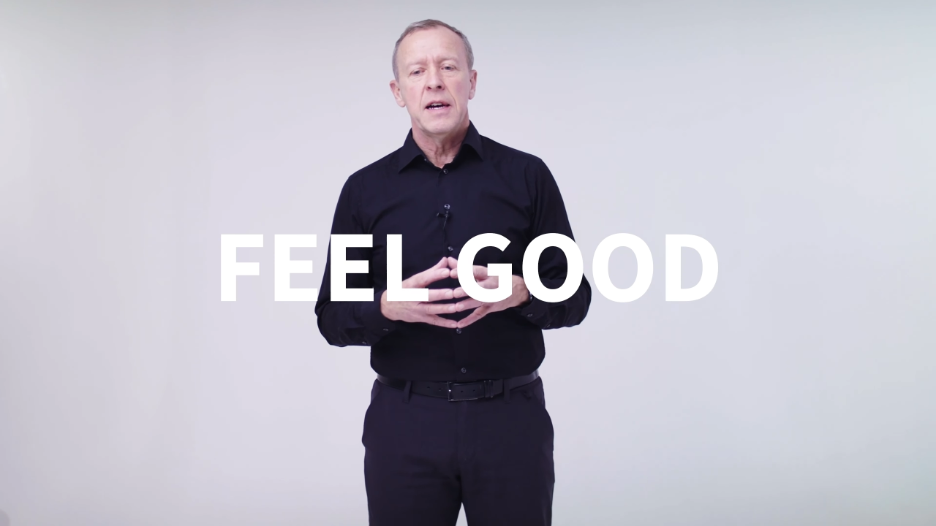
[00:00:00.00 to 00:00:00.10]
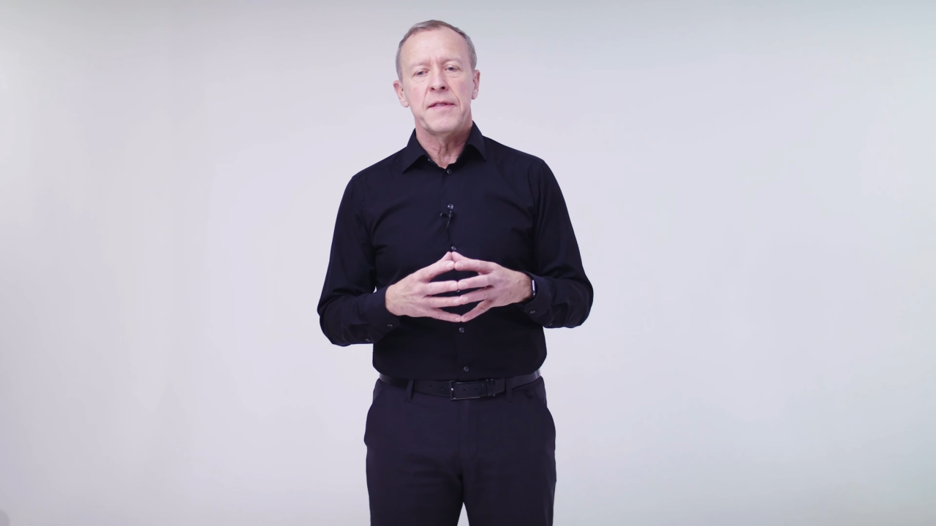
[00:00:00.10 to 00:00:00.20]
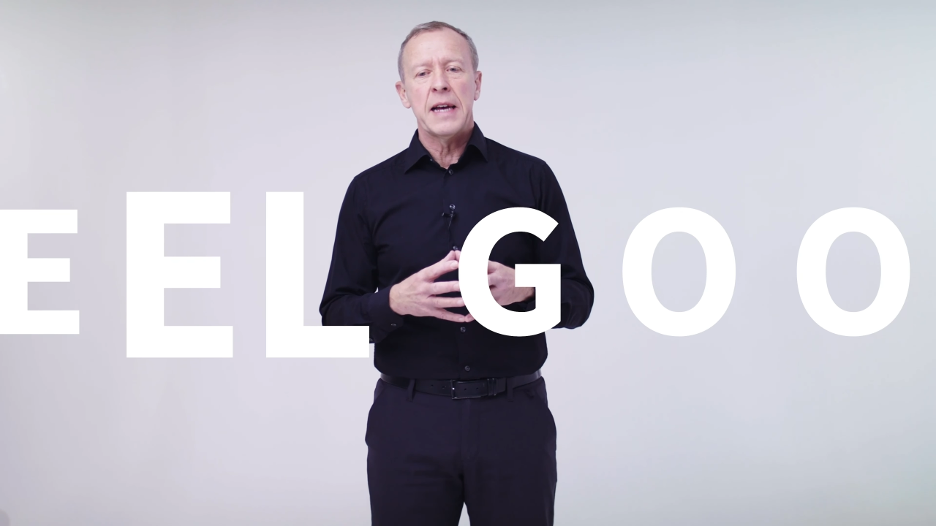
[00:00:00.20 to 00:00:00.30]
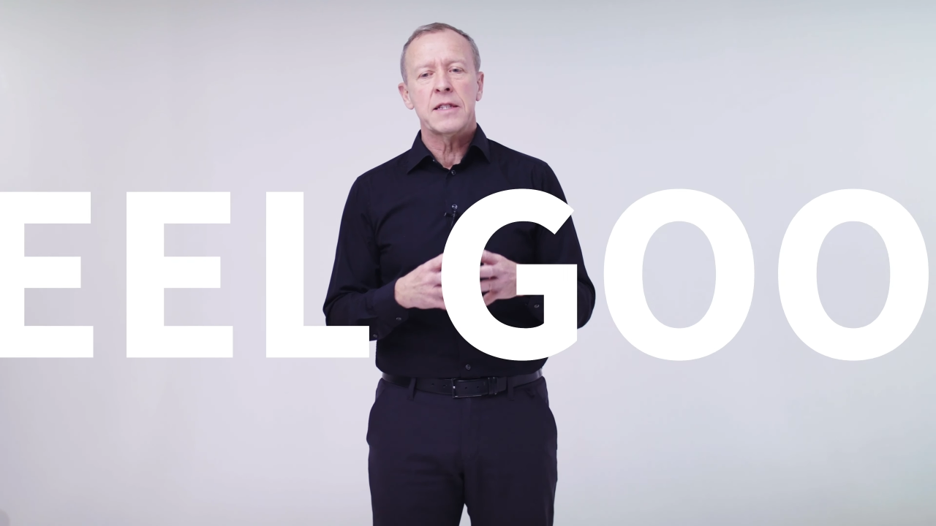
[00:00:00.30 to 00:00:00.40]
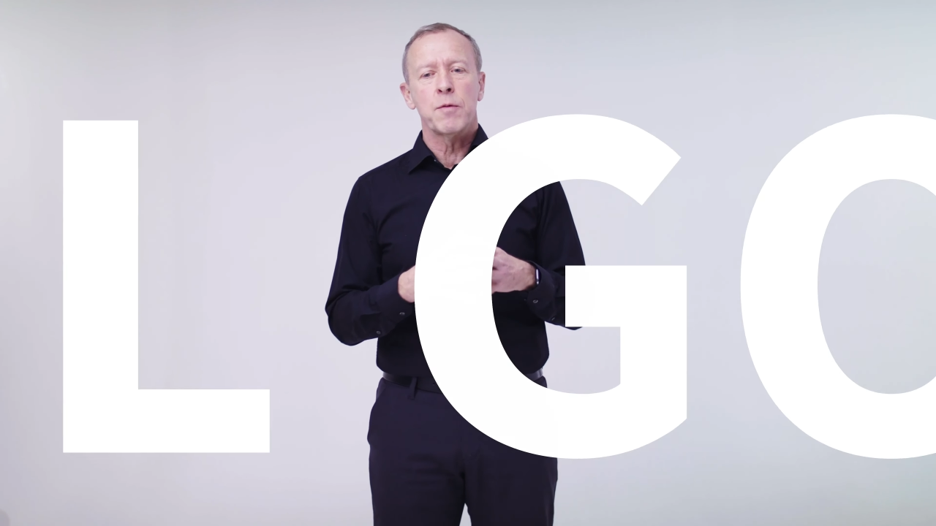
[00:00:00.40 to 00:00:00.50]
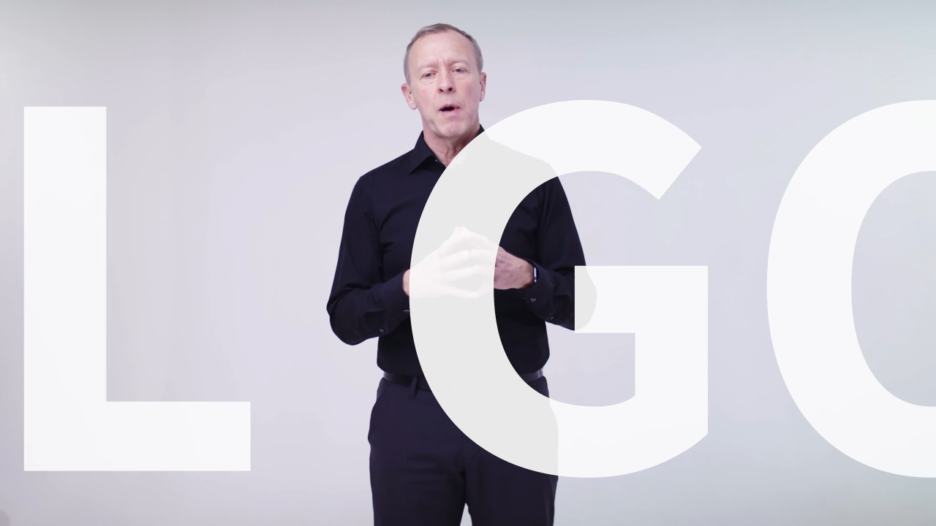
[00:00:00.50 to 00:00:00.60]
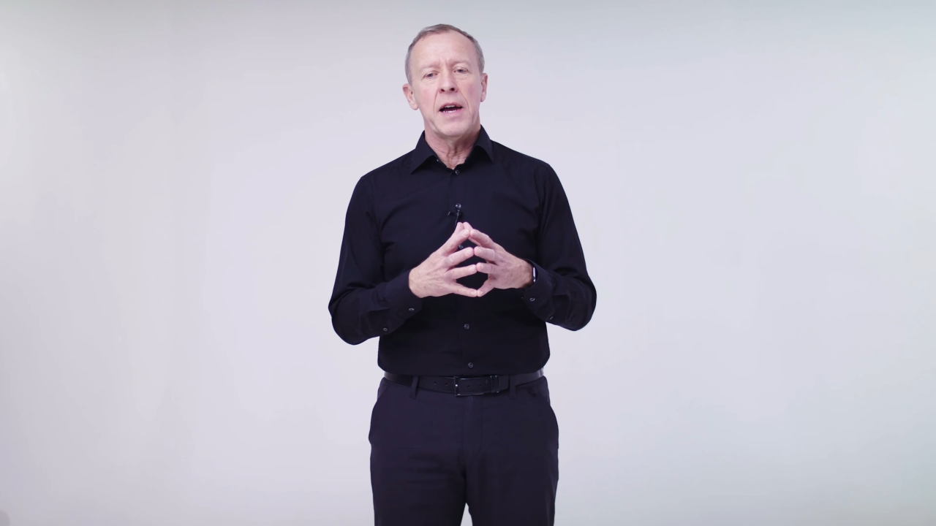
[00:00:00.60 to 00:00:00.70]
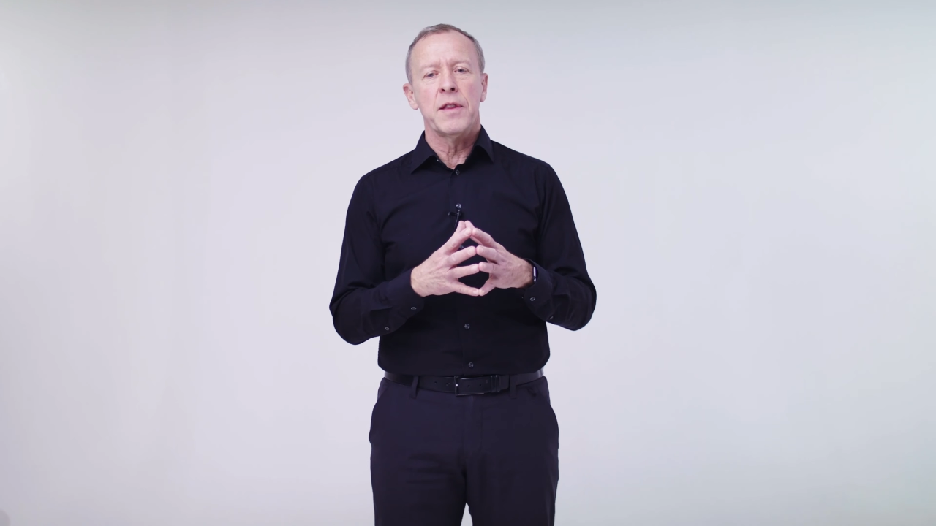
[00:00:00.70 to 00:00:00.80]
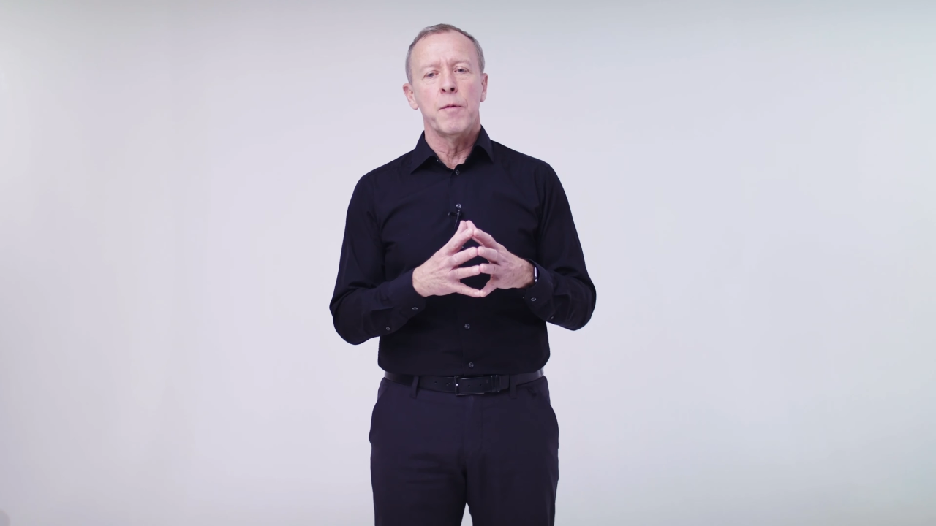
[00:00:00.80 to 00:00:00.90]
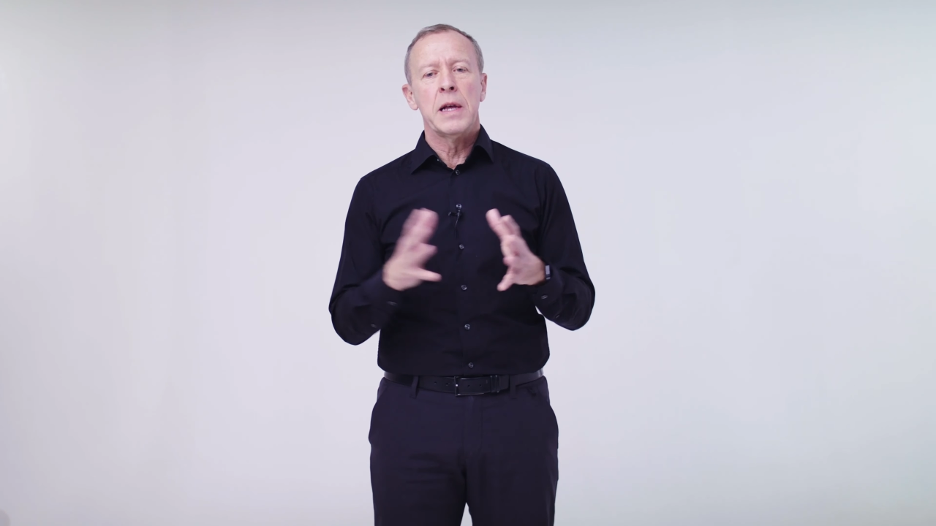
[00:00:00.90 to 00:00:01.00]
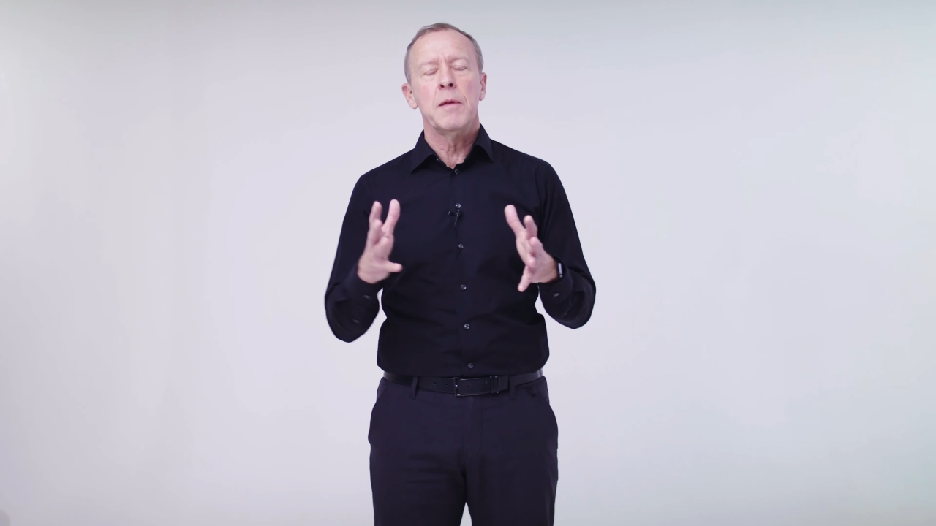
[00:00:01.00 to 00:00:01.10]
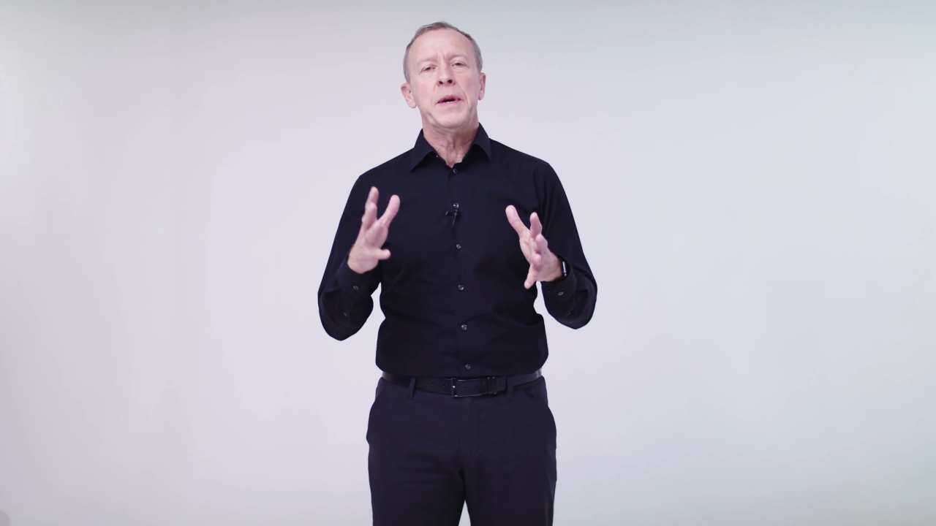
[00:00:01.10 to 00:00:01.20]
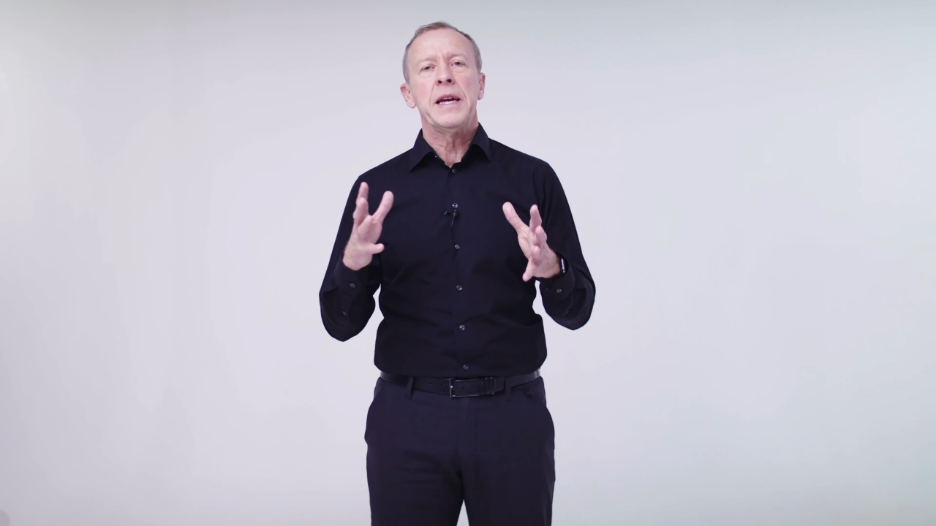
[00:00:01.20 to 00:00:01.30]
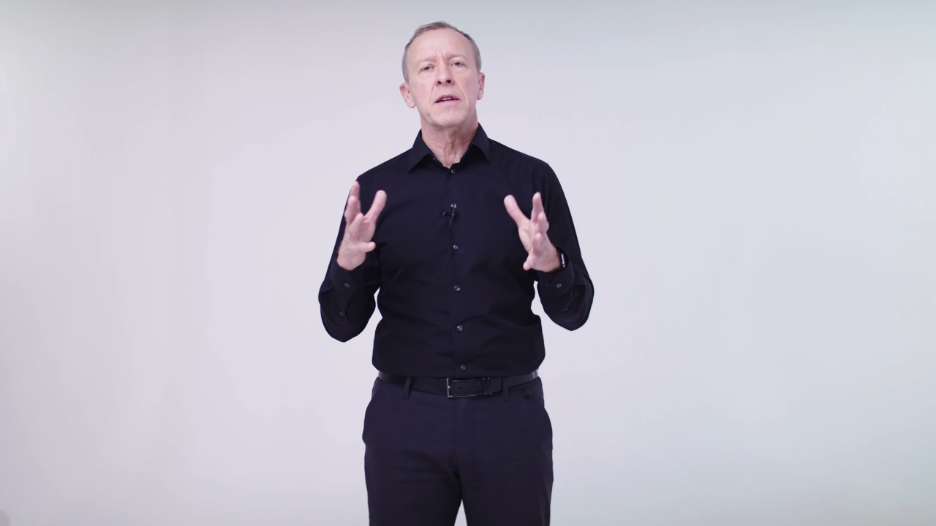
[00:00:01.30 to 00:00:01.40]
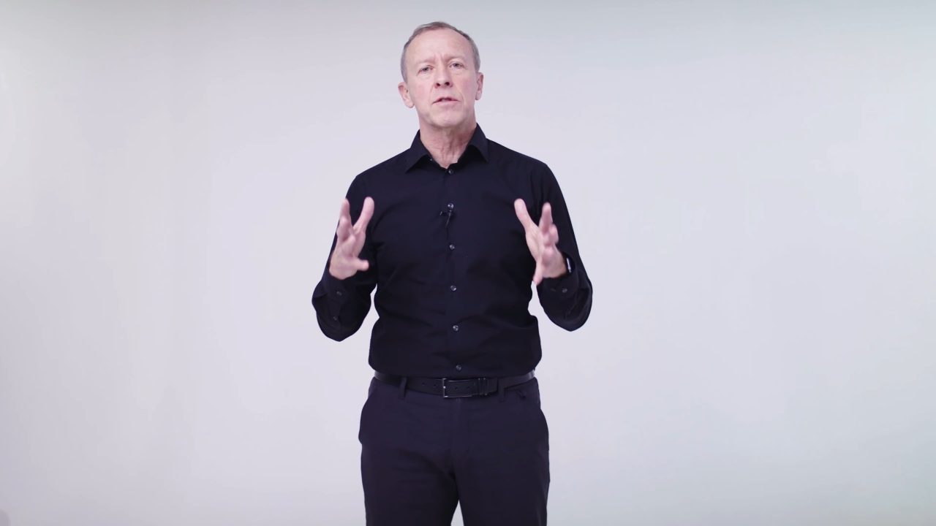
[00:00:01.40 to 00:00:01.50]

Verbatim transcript: and that's why the well-being